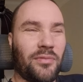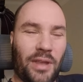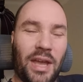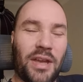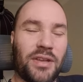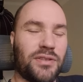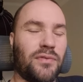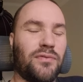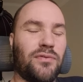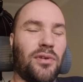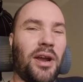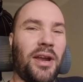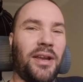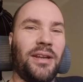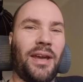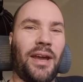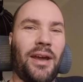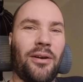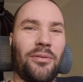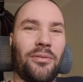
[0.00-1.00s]
as of right
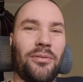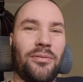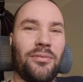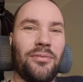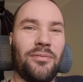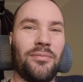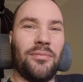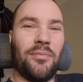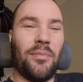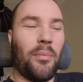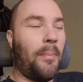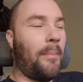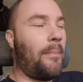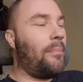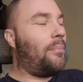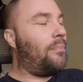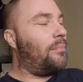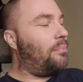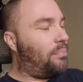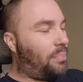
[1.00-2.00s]
now.
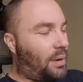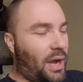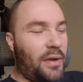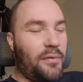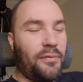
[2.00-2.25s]
By